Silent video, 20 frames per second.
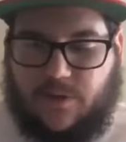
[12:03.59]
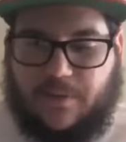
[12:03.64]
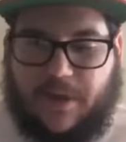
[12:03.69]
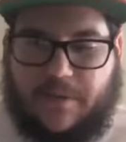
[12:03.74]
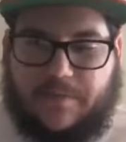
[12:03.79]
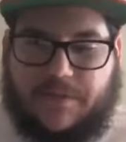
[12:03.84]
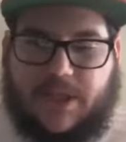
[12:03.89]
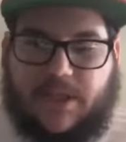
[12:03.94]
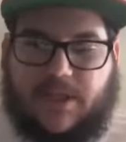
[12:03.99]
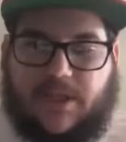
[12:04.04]
But
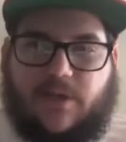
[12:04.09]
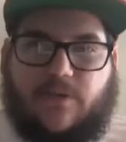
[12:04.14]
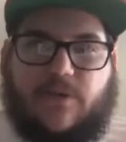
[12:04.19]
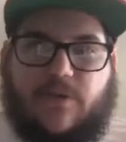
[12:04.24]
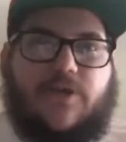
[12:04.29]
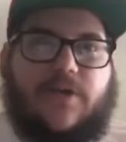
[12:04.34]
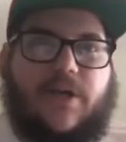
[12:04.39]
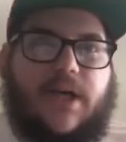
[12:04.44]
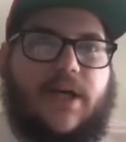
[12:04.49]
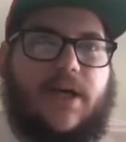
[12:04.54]
I'm saying like when
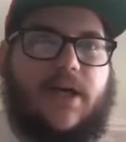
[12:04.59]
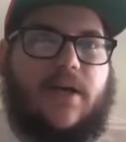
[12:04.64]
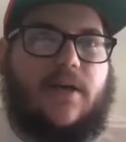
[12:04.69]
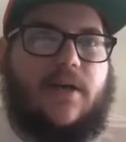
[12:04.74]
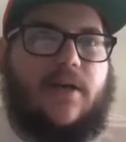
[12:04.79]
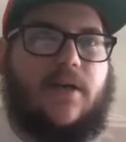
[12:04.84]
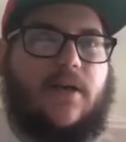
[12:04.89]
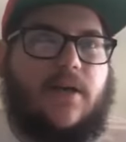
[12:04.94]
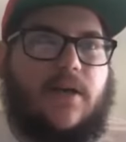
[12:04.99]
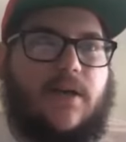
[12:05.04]
you get
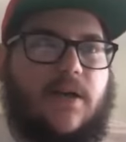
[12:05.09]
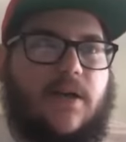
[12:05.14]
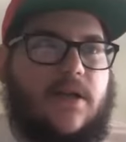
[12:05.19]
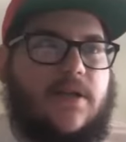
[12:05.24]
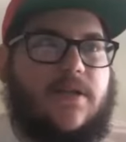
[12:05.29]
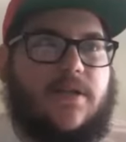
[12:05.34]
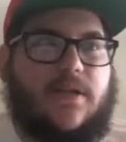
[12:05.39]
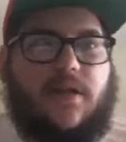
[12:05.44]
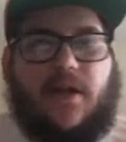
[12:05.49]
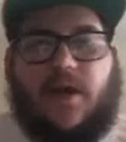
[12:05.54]

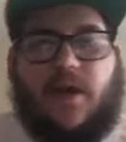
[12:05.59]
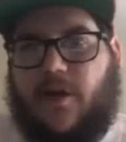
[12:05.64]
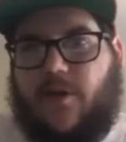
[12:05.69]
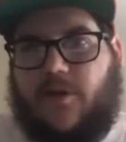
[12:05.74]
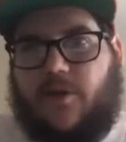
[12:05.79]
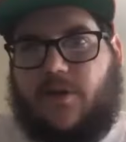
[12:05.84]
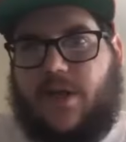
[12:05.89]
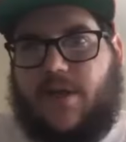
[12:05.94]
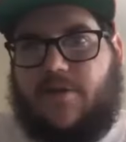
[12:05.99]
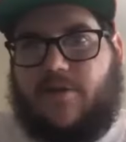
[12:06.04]
into the
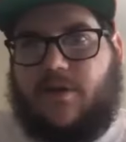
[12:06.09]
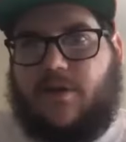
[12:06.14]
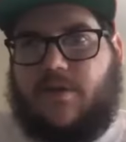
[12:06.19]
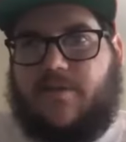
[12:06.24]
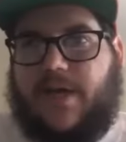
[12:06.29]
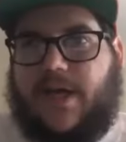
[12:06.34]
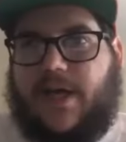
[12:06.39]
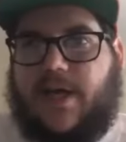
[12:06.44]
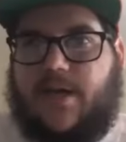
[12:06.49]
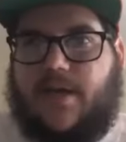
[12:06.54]
other level of
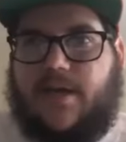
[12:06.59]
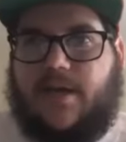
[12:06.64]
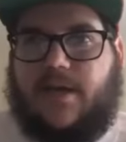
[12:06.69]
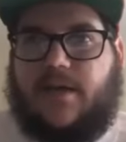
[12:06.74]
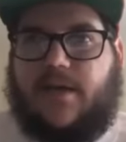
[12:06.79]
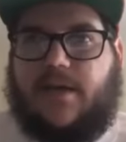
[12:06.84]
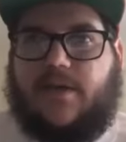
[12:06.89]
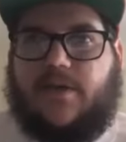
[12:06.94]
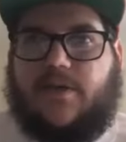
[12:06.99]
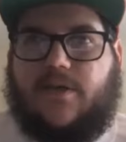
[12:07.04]
that
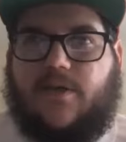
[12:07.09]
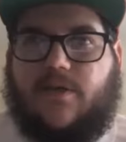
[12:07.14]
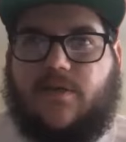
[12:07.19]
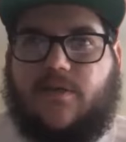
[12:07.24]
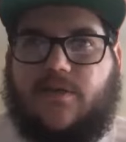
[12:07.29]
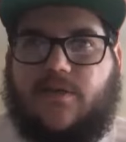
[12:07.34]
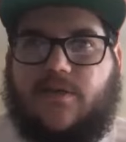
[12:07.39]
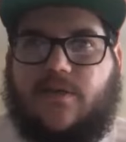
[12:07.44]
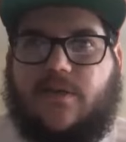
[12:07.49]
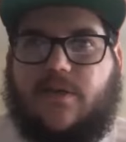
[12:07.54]
and you
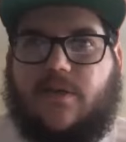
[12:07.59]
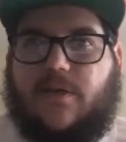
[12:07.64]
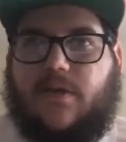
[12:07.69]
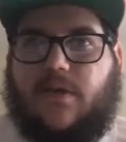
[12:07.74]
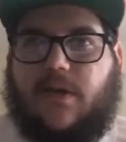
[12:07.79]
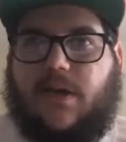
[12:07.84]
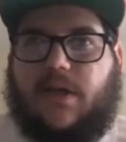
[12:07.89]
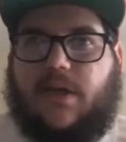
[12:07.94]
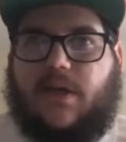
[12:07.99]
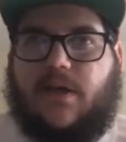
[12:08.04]

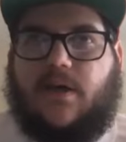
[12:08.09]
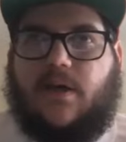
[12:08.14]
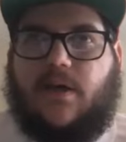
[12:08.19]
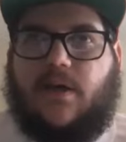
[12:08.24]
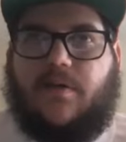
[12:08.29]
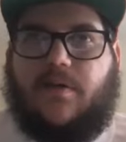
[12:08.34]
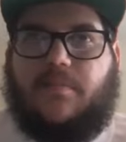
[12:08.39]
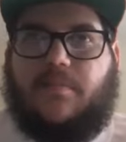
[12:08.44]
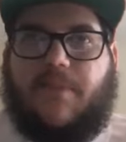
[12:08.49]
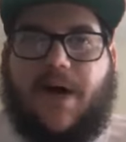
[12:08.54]
like
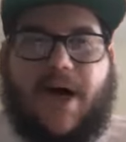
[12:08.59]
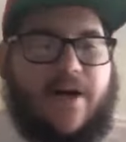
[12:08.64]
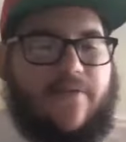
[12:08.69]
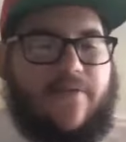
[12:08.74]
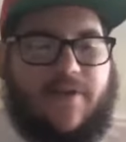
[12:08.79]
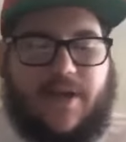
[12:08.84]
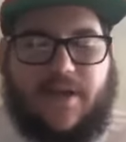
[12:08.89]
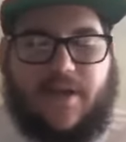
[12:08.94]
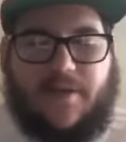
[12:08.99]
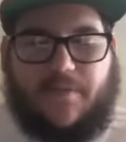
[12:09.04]

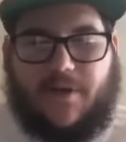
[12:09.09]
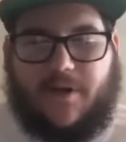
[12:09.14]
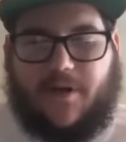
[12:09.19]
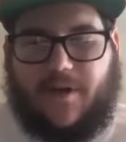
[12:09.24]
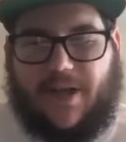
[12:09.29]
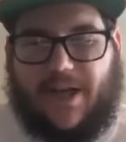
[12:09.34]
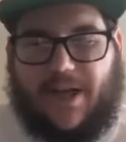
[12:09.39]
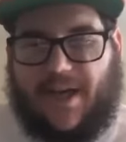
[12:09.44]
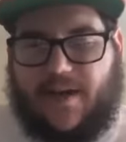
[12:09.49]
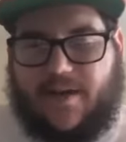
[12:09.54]
modify them and all
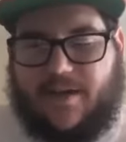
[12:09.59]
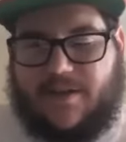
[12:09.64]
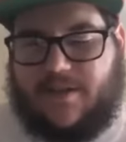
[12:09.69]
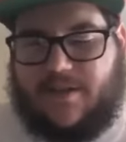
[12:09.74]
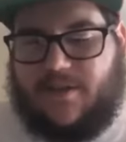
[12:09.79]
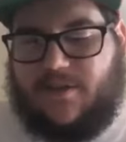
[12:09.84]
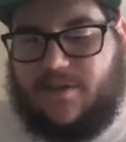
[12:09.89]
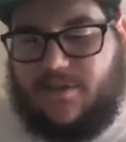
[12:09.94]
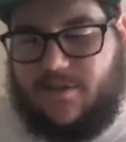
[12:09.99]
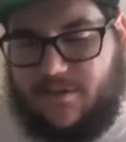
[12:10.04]
that,
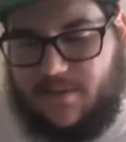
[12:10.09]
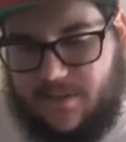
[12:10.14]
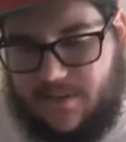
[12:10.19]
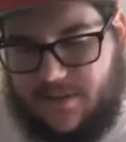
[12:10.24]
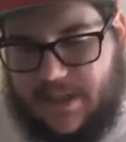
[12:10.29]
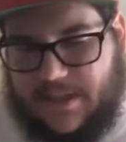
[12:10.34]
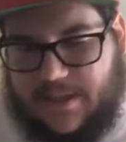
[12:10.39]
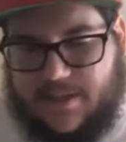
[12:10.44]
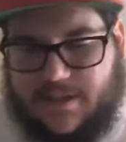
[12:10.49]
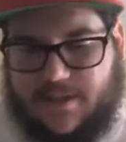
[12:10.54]

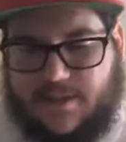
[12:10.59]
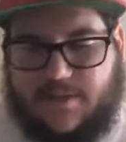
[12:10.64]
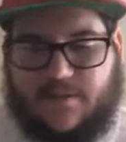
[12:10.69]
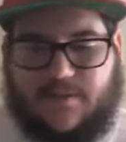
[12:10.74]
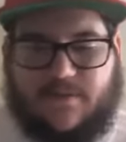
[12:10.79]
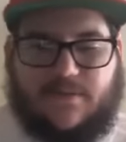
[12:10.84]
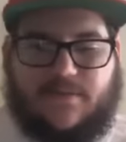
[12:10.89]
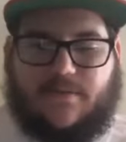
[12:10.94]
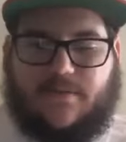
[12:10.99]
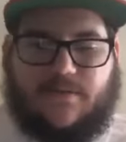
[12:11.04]
that doesn't
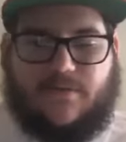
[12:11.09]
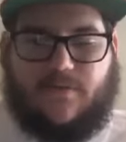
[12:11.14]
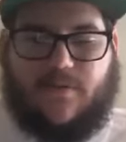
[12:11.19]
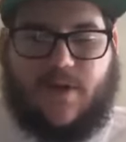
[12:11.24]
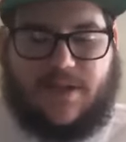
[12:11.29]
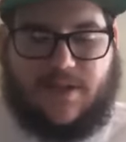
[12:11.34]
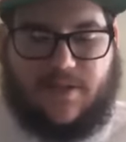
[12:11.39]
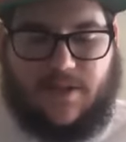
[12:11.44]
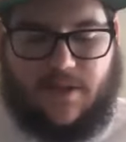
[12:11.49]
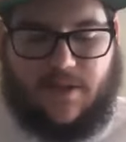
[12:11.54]

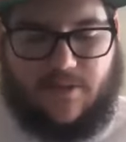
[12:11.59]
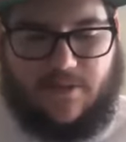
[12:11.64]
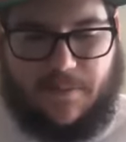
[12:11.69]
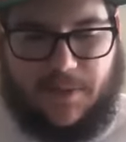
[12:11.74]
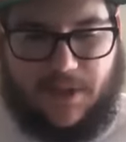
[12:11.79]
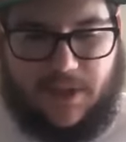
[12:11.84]
resonate with me.